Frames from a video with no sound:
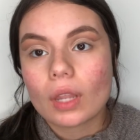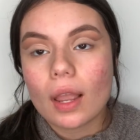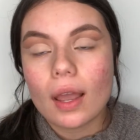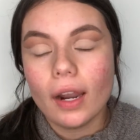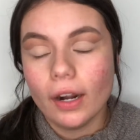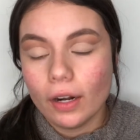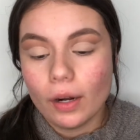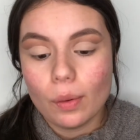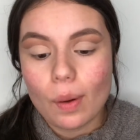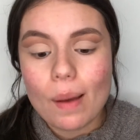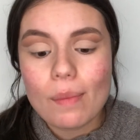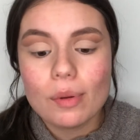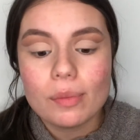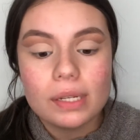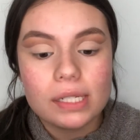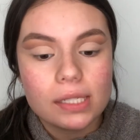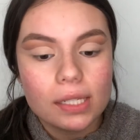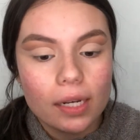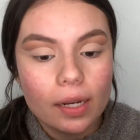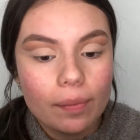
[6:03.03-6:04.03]
I don't know, I'm a
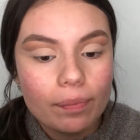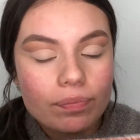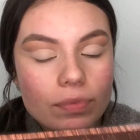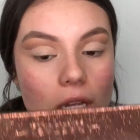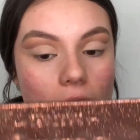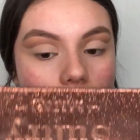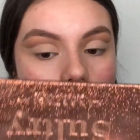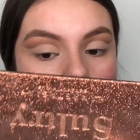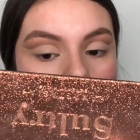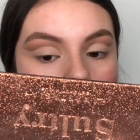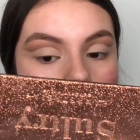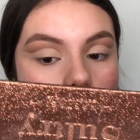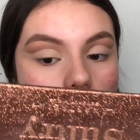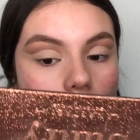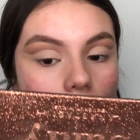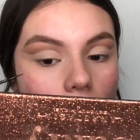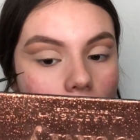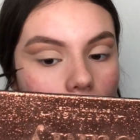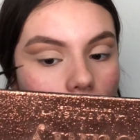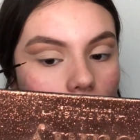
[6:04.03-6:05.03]
mess today.
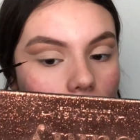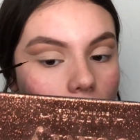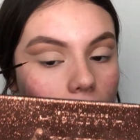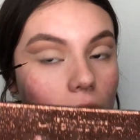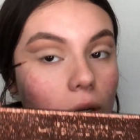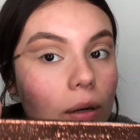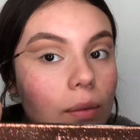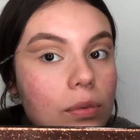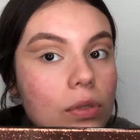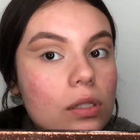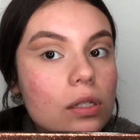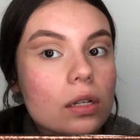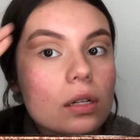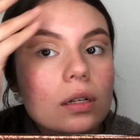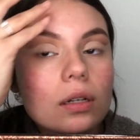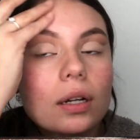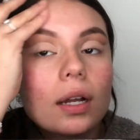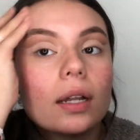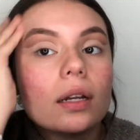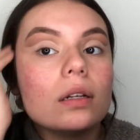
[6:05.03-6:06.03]
So, you know, I'm just gonna
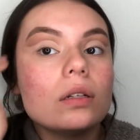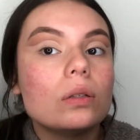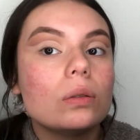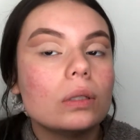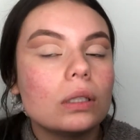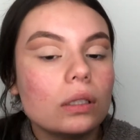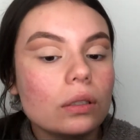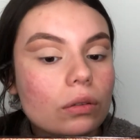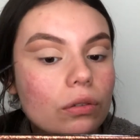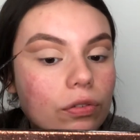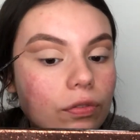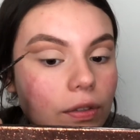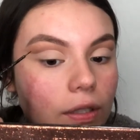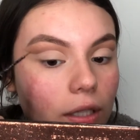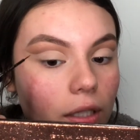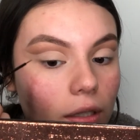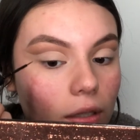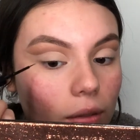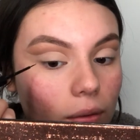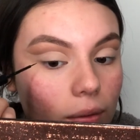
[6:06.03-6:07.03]
kind of do a little flick
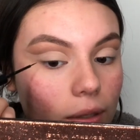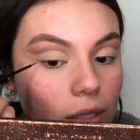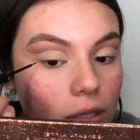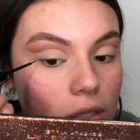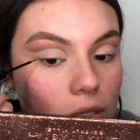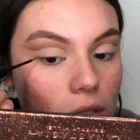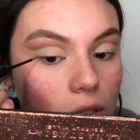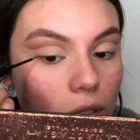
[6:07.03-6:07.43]
of the wrist,